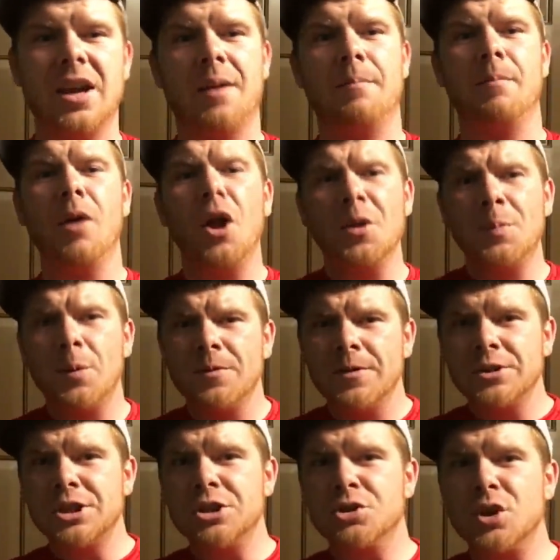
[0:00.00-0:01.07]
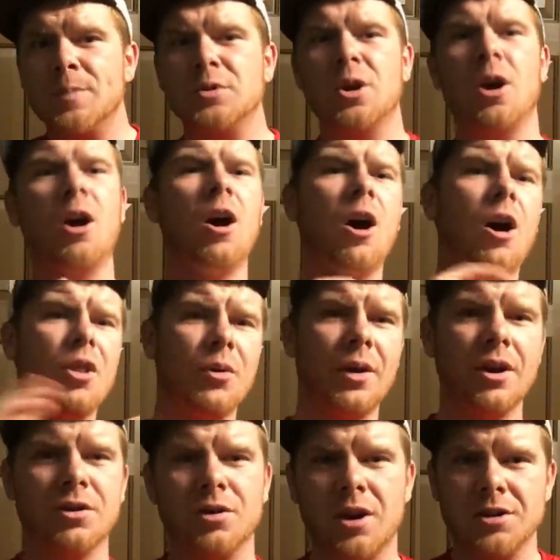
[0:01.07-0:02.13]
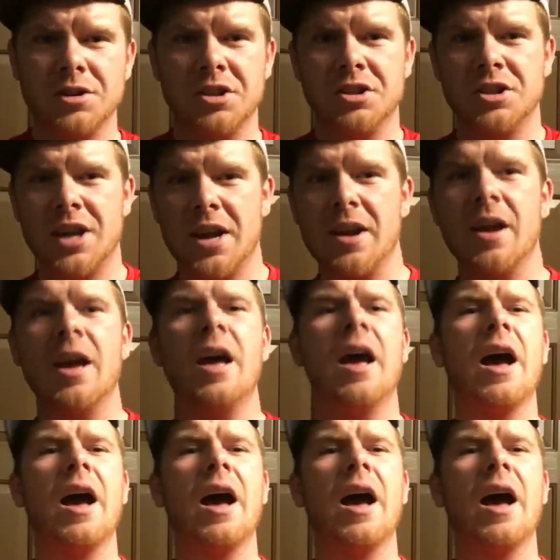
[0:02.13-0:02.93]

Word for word: on multiple fishing trips all the way across the state.